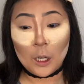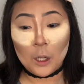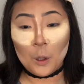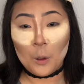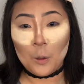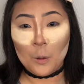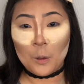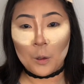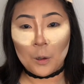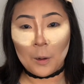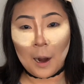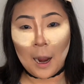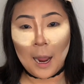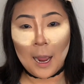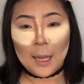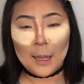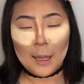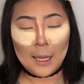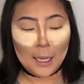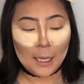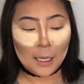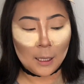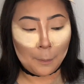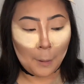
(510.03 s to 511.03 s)
to try
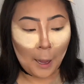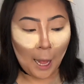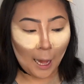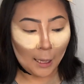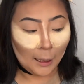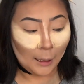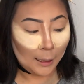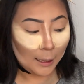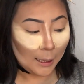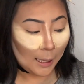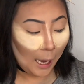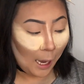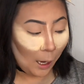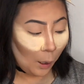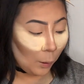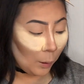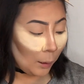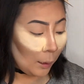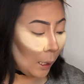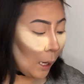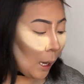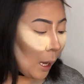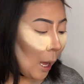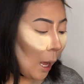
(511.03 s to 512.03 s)
these palettes
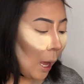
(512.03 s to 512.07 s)
out.